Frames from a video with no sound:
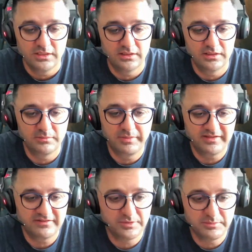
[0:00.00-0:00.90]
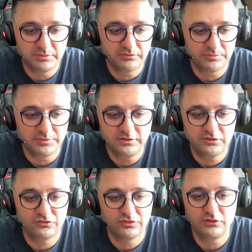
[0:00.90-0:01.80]
best people from the
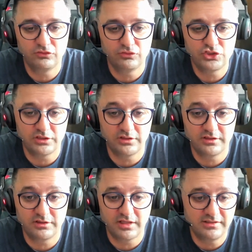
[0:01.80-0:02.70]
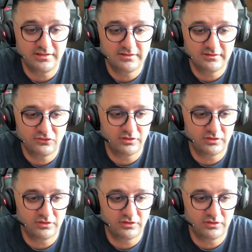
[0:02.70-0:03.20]
industry to share their ideas,